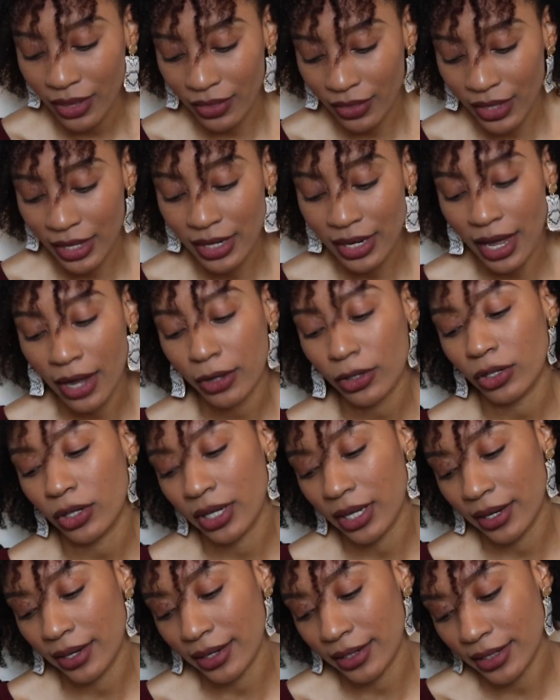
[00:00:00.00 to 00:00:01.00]
Then now you're
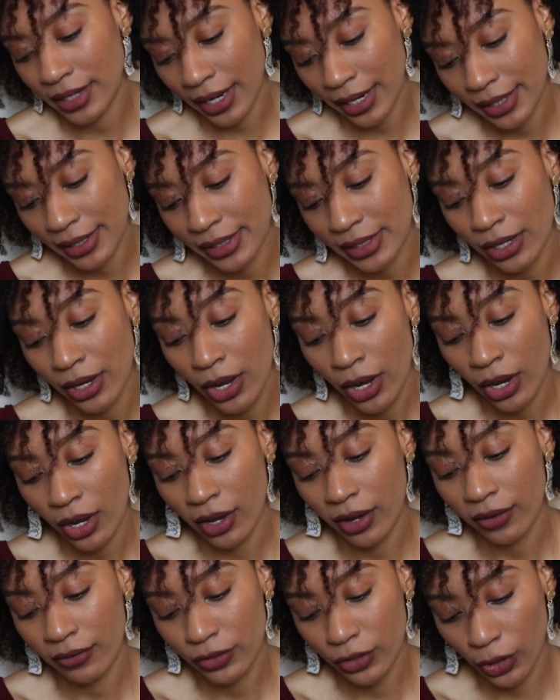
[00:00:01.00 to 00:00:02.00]
getting a taste
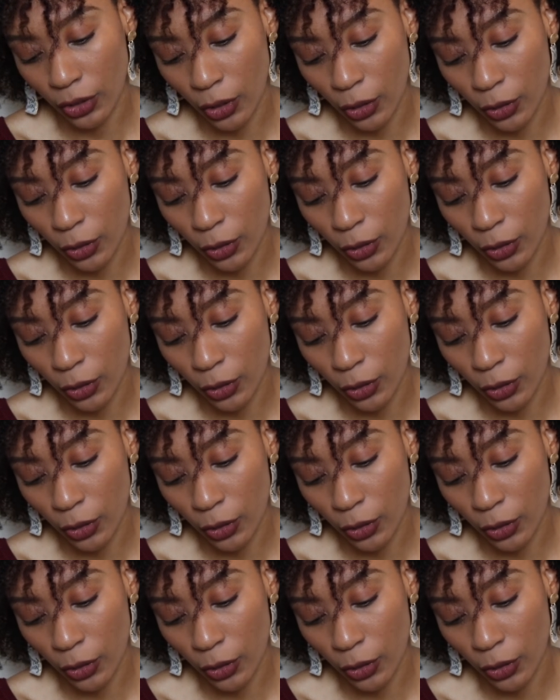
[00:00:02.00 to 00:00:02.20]
of your